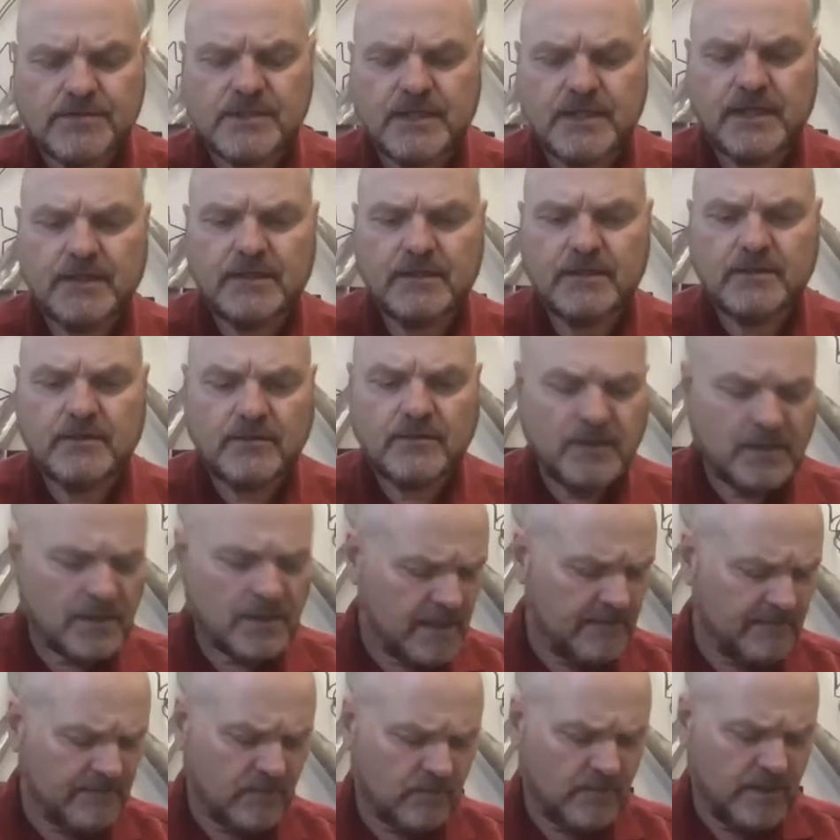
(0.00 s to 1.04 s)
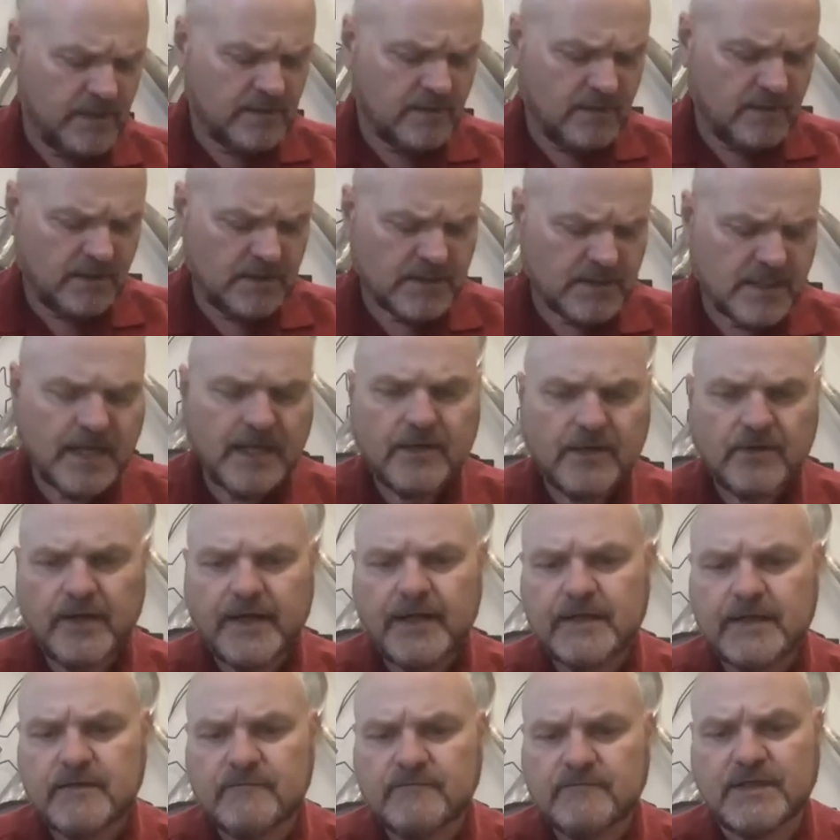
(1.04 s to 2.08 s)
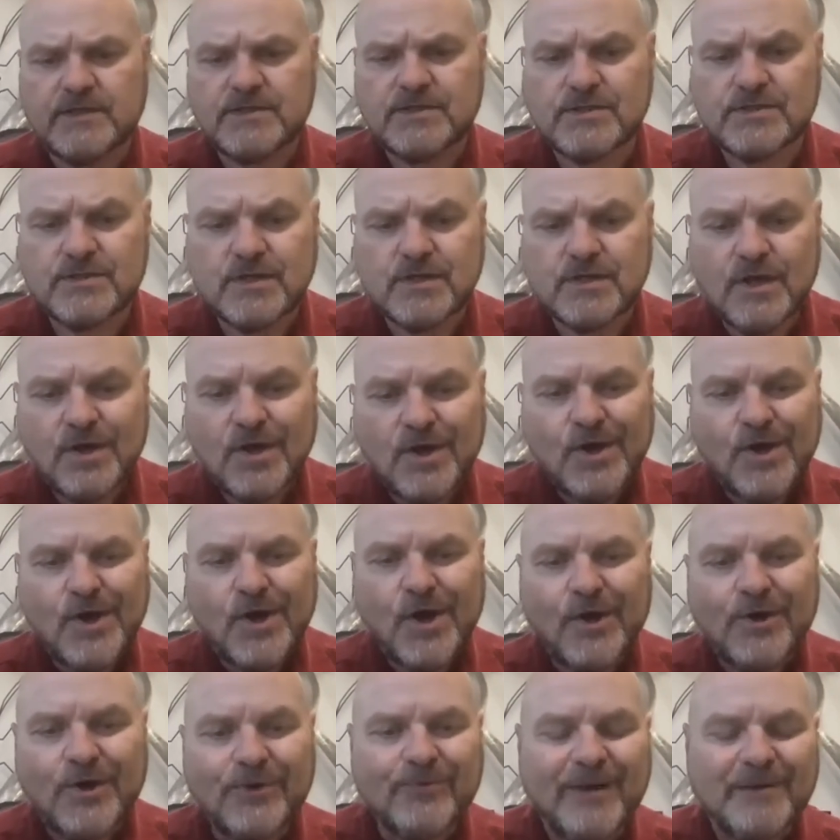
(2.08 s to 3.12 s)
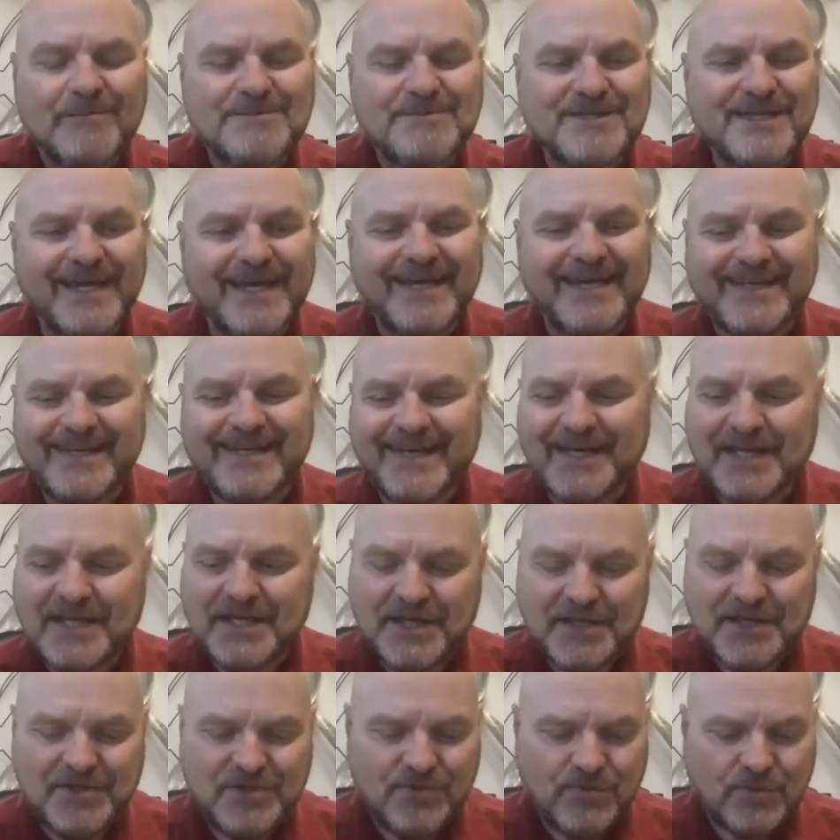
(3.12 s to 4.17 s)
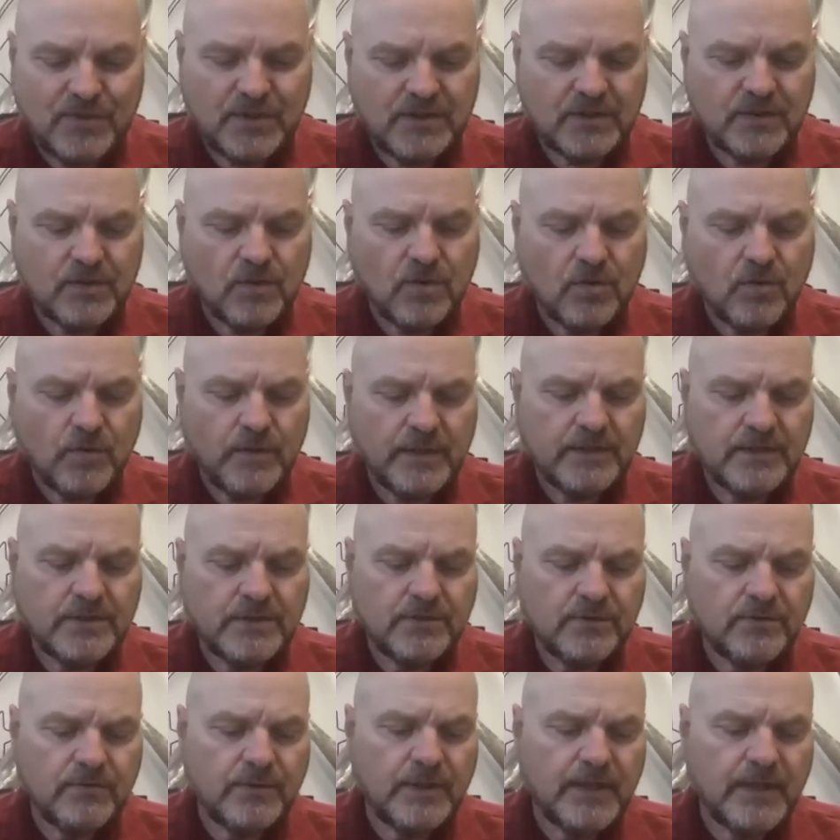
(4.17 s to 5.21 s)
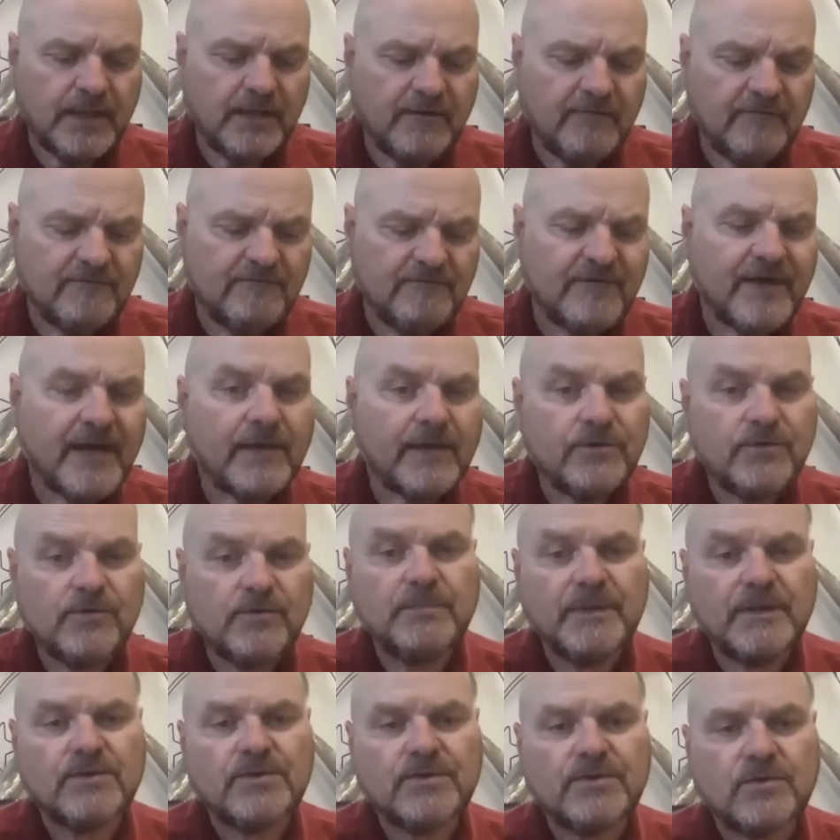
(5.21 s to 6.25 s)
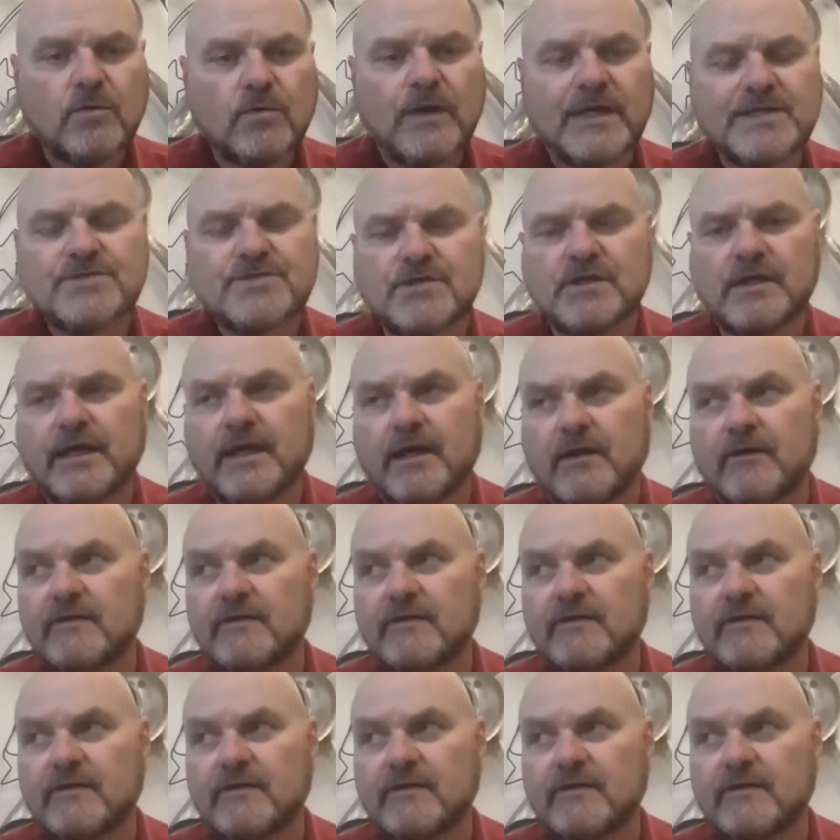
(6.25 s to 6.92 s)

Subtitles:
and you didn't have to wait to the entire end of this, is on our website, you can go and do a value builder questionnaire.